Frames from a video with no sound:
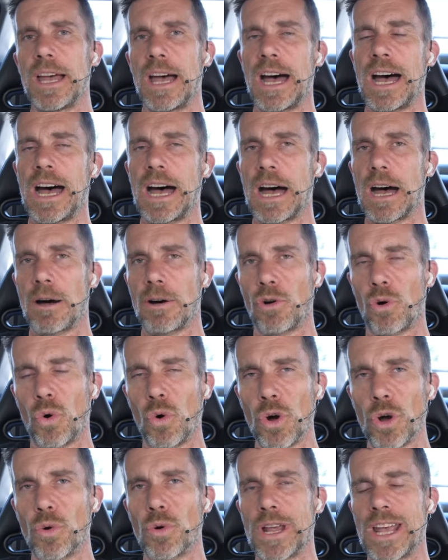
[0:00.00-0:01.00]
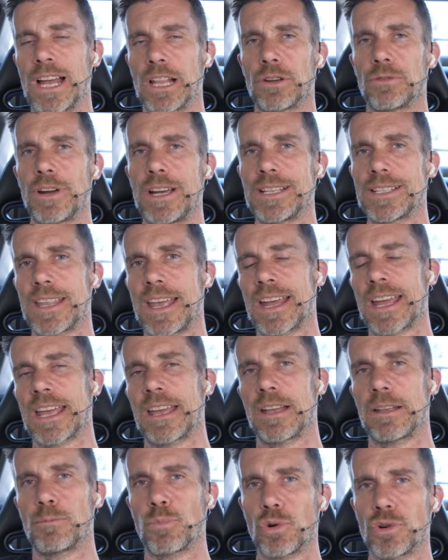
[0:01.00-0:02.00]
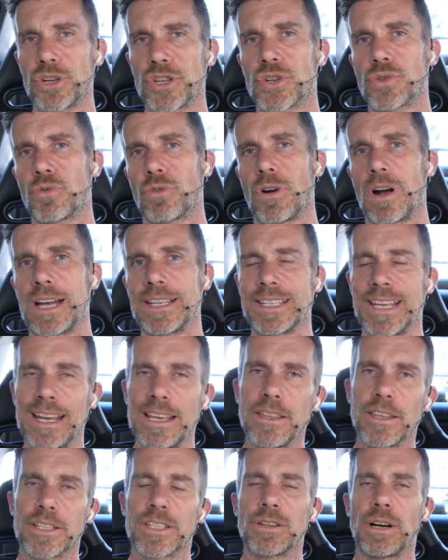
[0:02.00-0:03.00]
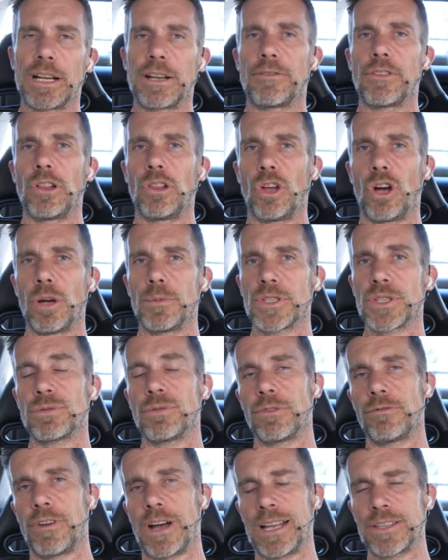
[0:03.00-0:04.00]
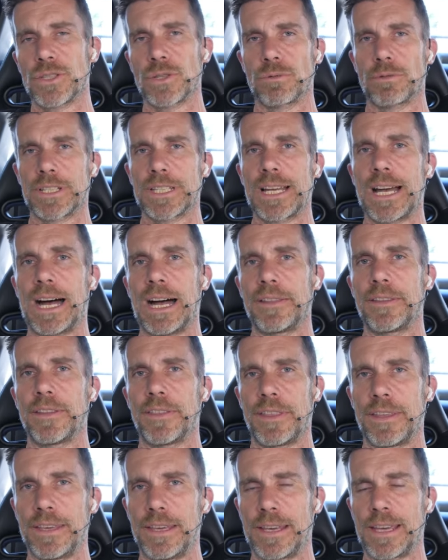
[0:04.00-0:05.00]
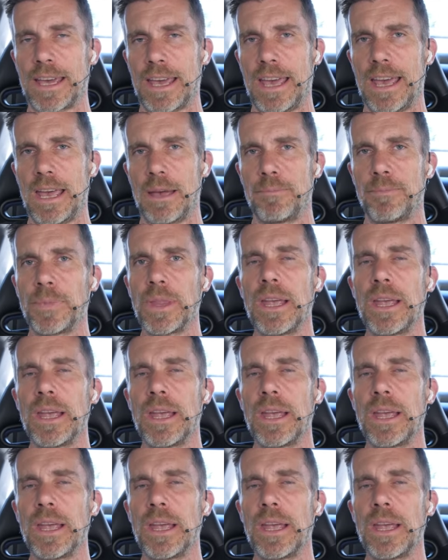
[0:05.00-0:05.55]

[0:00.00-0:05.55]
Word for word: oil galleries that can pressurize either side of the lobes to advance or retard the cam.